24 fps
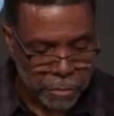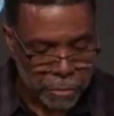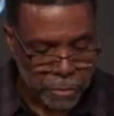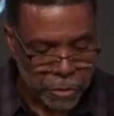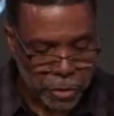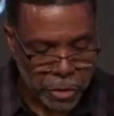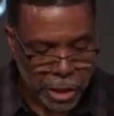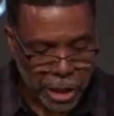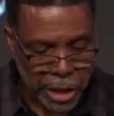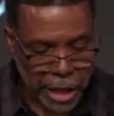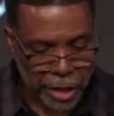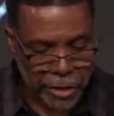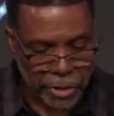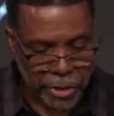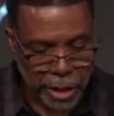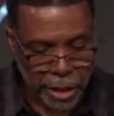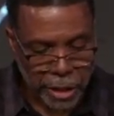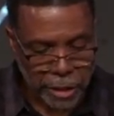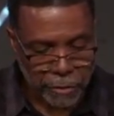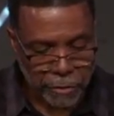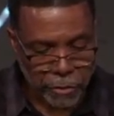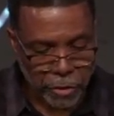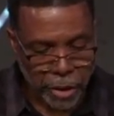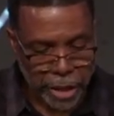You can't
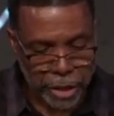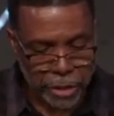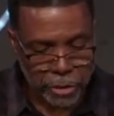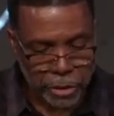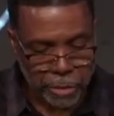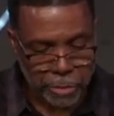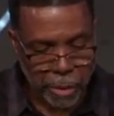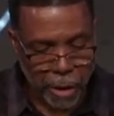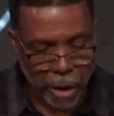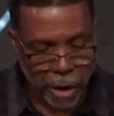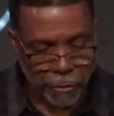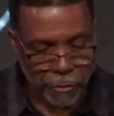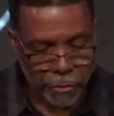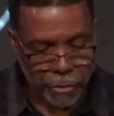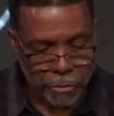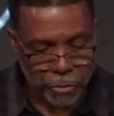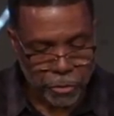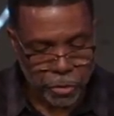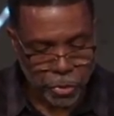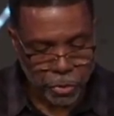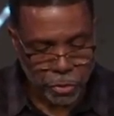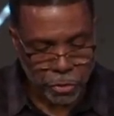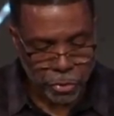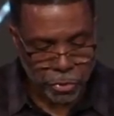think of grace apart from
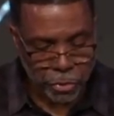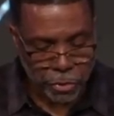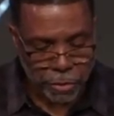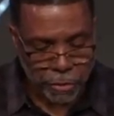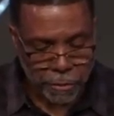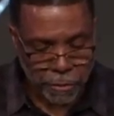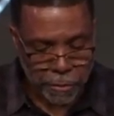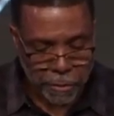truth.